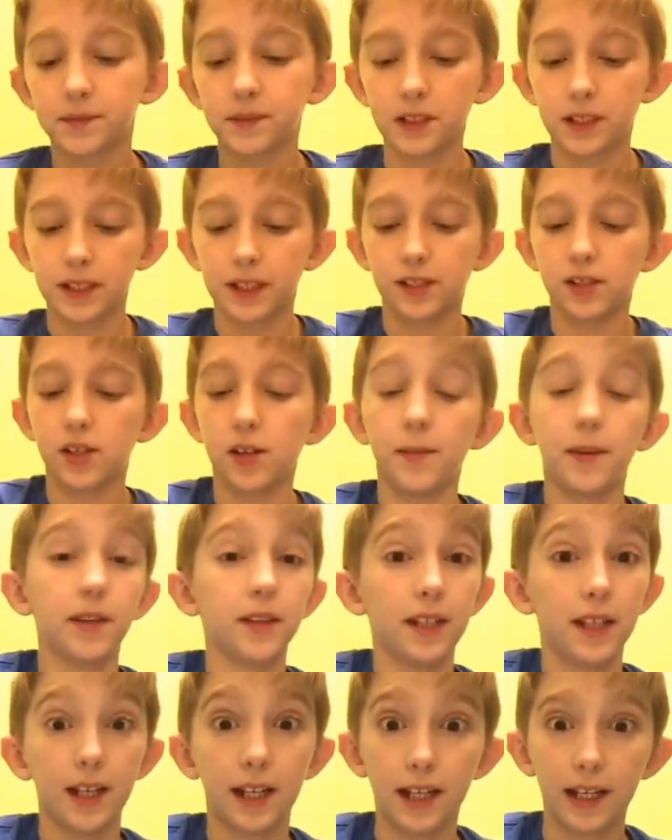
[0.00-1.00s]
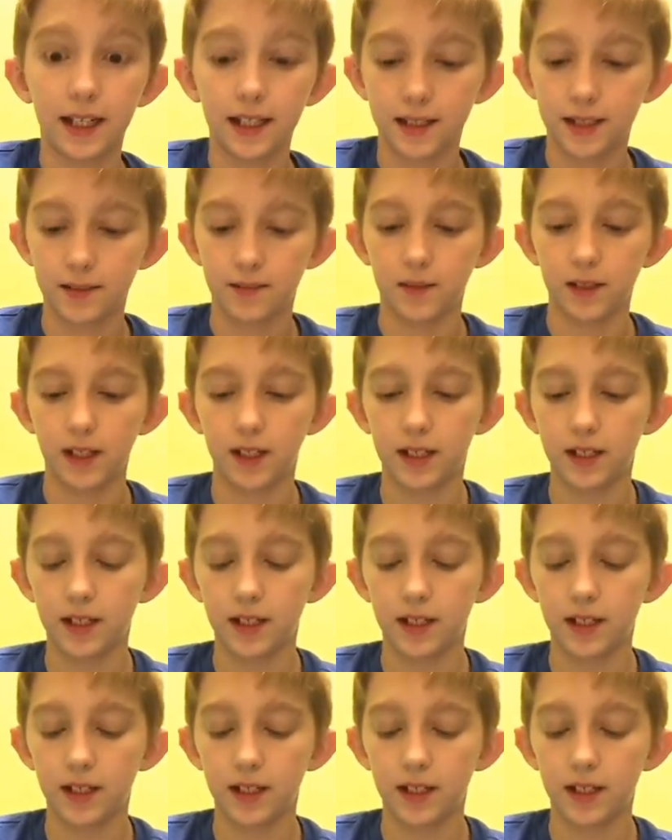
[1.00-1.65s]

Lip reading: Okay, sorry about that. I had something.